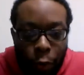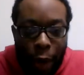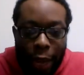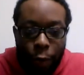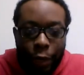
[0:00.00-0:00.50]

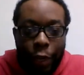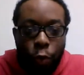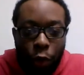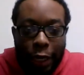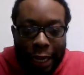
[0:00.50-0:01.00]
White, when he
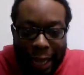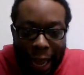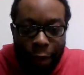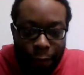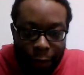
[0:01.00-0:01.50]
won the
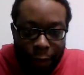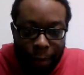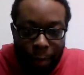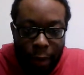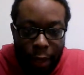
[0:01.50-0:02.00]
game for
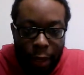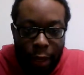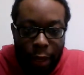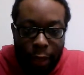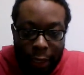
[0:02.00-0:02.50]
them,
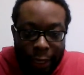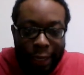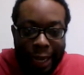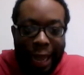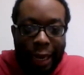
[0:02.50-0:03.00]

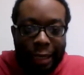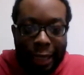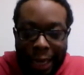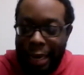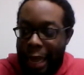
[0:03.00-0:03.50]
literally had his
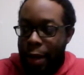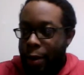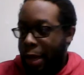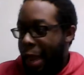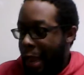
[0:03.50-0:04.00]
knee down
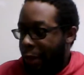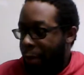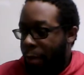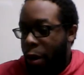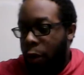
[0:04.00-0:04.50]
and had the
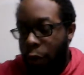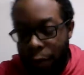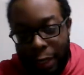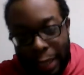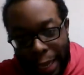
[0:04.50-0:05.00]
ball over
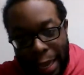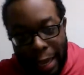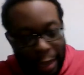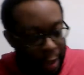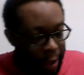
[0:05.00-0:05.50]
the
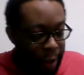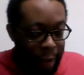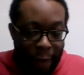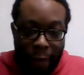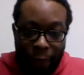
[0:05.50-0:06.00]
thing.
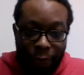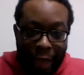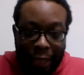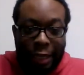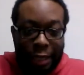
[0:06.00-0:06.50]

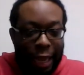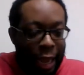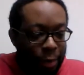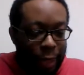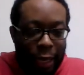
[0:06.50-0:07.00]
That's the
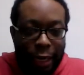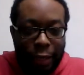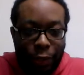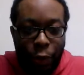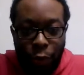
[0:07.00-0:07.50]
same thing this
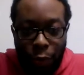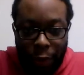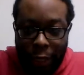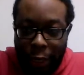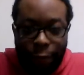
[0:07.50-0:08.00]
dude
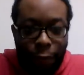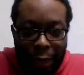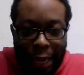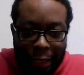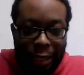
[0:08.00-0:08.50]
Leonard
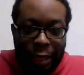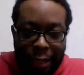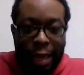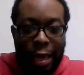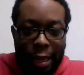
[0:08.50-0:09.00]
Fournette just
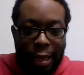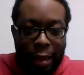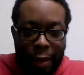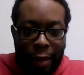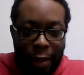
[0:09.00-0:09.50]
did.
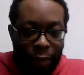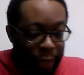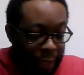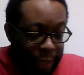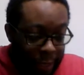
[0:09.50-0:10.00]

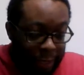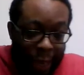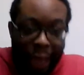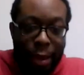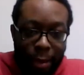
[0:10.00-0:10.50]
This is the
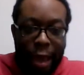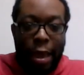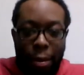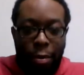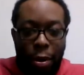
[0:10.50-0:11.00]
same
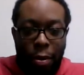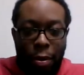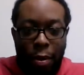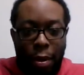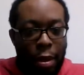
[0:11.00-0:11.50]
game,
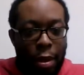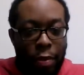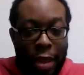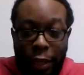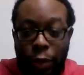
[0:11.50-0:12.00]
bro.
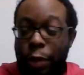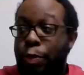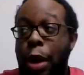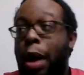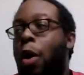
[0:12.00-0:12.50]
That's what, bro.